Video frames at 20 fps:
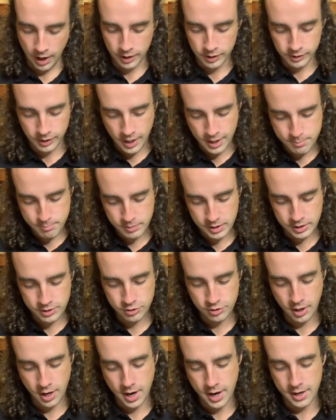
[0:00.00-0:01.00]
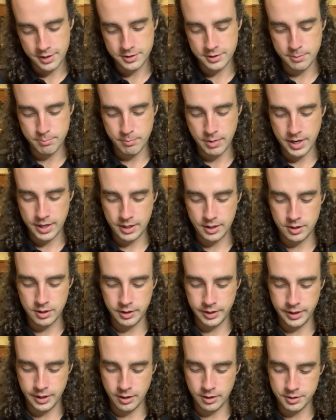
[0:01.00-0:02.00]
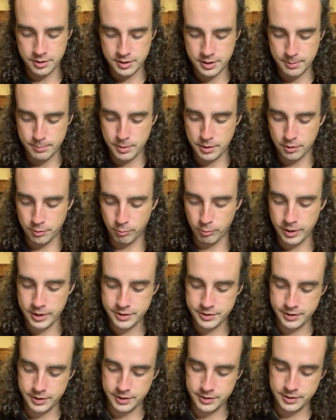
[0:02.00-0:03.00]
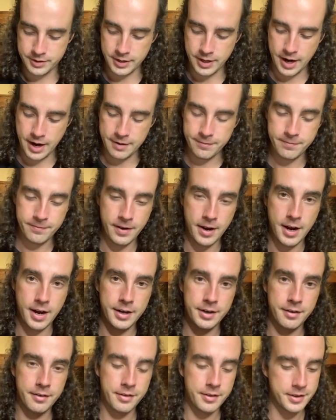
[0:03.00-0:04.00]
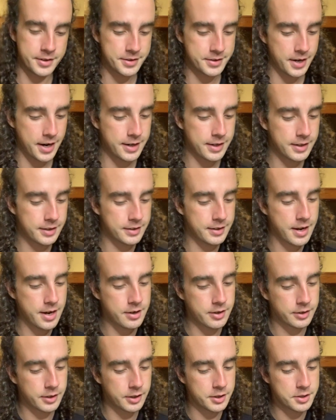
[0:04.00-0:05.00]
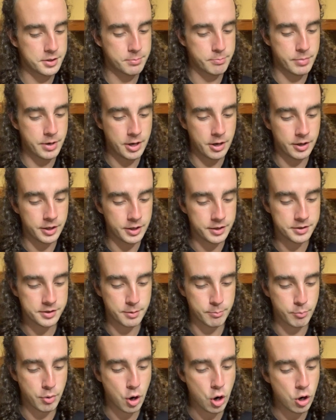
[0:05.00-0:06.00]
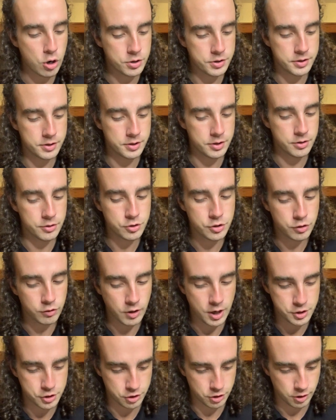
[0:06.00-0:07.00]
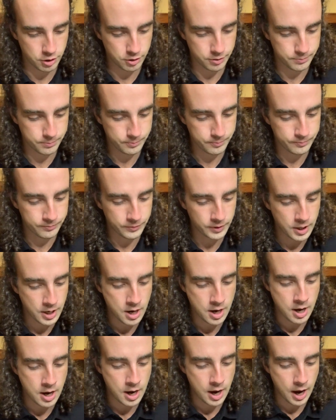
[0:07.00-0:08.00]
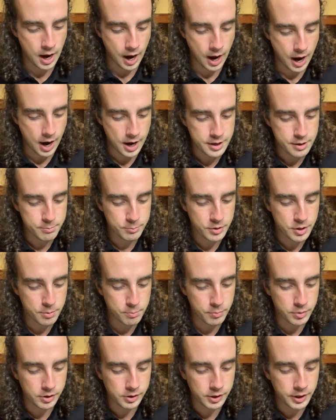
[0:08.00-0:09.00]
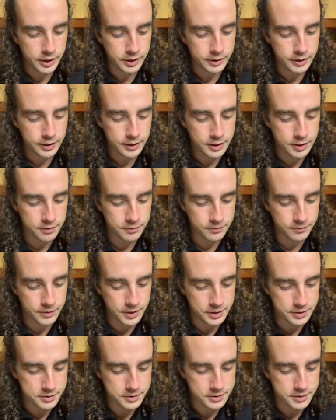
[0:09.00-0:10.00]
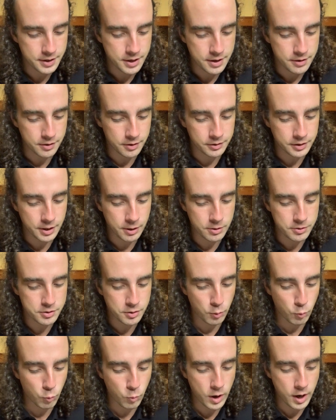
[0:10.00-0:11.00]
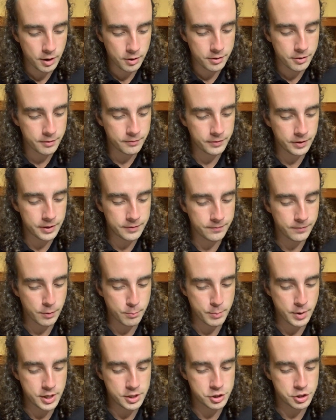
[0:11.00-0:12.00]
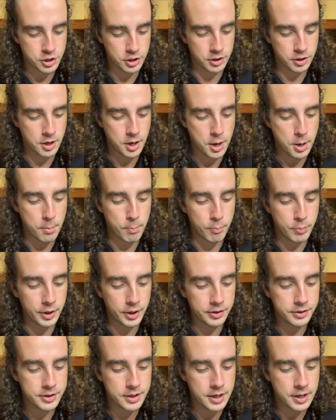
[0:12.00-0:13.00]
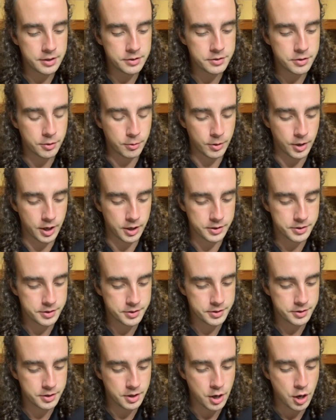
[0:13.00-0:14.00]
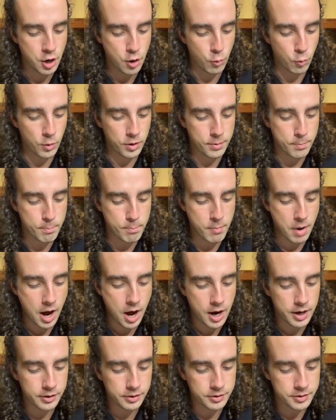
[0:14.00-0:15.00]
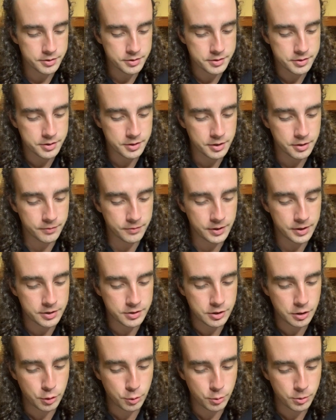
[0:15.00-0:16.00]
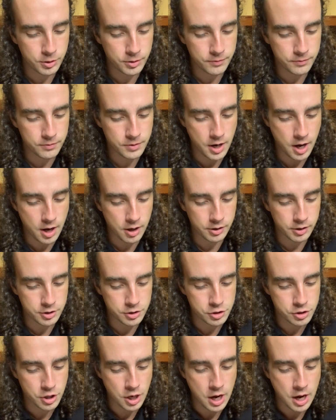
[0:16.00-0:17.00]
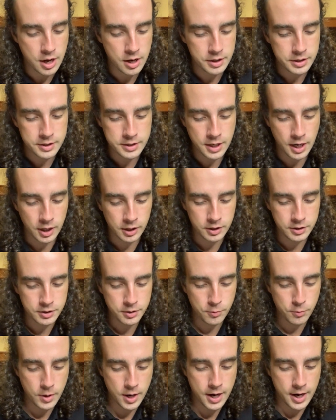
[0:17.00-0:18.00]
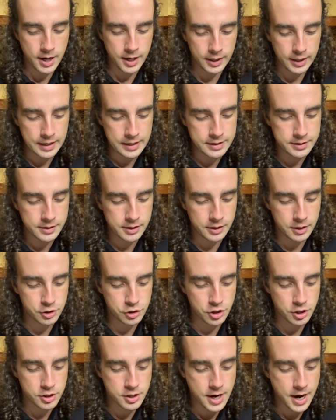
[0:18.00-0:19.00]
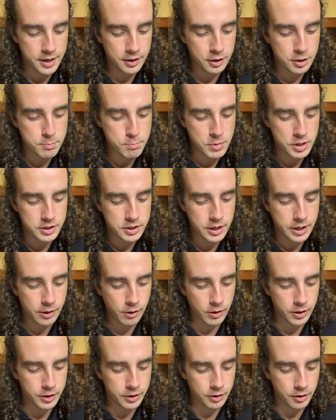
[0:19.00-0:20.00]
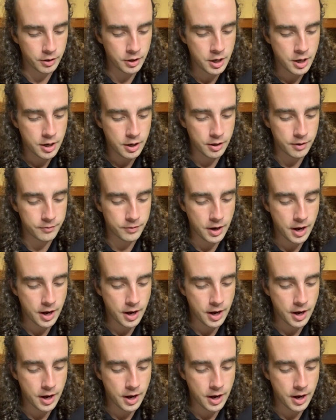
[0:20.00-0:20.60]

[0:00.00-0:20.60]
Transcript: Let me try to make clear some of the reasons that I find the psychedelic experience a personal treasure. I am completely convinced that there is a wealth of information built into us, with miles of intuitive knowledge tucked away into the genetic material of